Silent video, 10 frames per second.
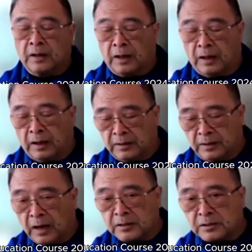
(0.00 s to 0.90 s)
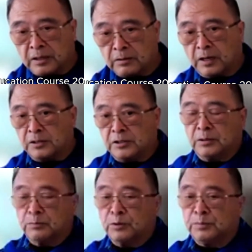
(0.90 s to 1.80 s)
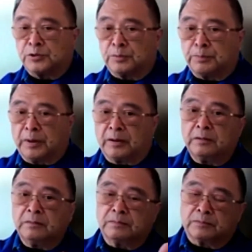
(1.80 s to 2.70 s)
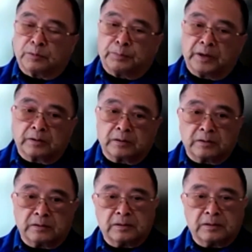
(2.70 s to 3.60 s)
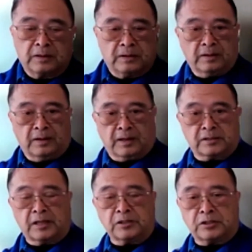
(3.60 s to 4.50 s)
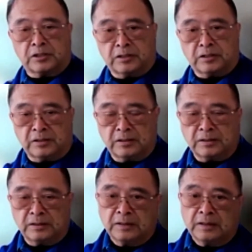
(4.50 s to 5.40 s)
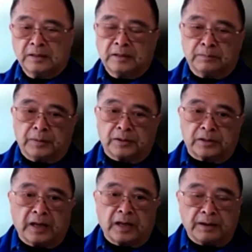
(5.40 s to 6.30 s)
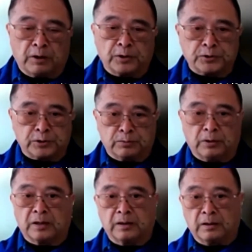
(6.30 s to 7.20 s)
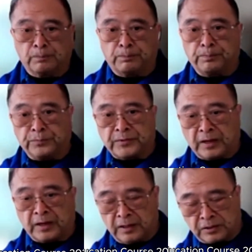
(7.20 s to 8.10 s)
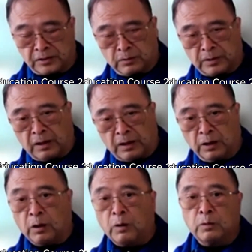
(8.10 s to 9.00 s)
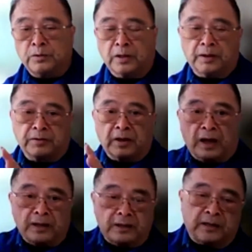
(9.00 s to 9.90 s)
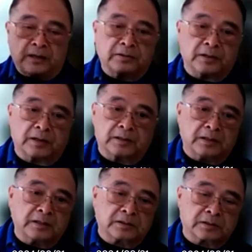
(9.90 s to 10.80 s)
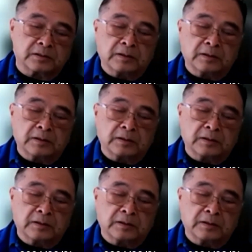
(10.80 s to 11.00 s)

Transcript: Uh, yang style Tai Chi, the movements are better, they're bigger, extension, but they have also what? Techniques that go down low. They have high kicking techniques.